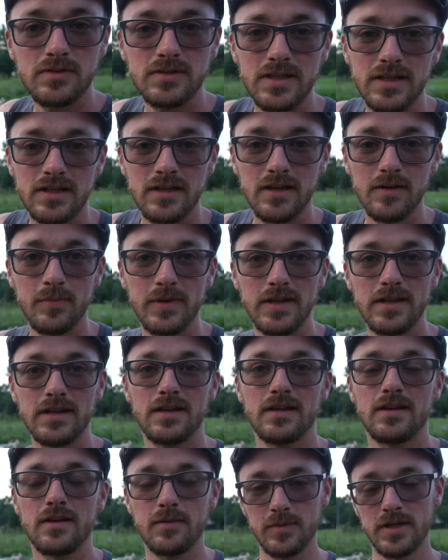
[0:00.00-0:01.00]
set up and
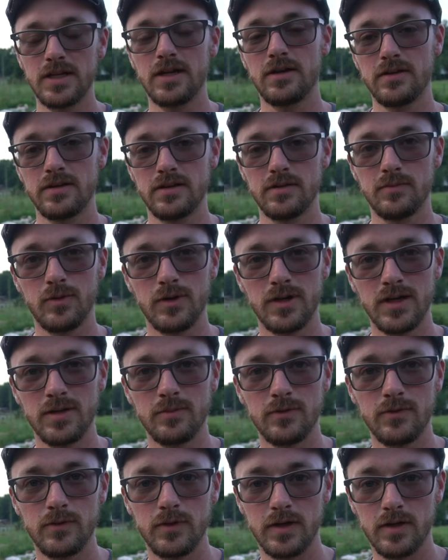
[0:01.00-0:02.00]
then coming out in the morning
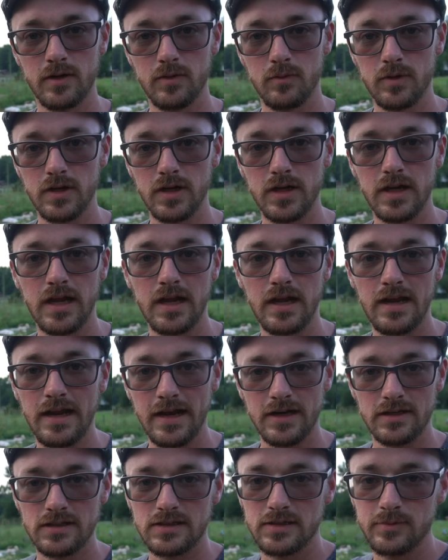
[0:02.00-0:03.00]
before I go to work and
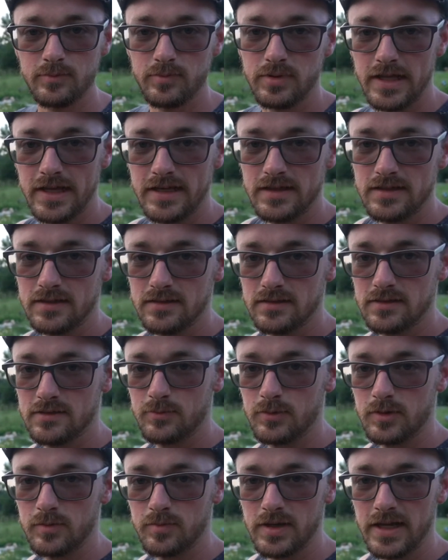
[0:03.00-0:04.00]
actually planting
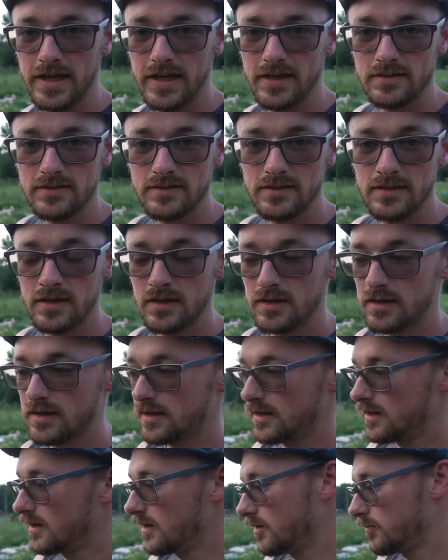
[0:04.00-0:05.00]
some more plants
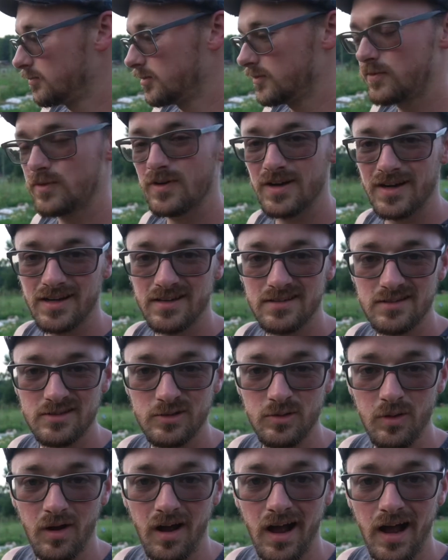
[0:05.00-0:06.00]
before it gets
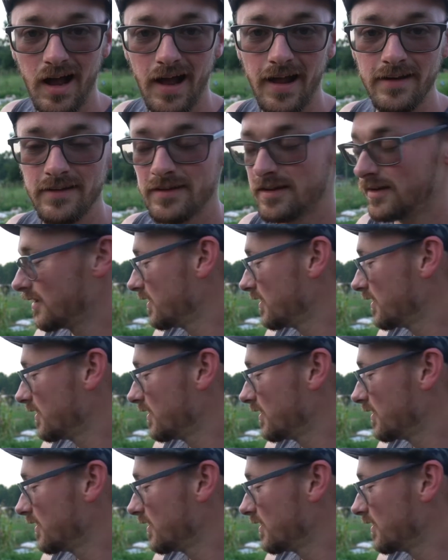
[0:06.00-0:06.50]
too hot,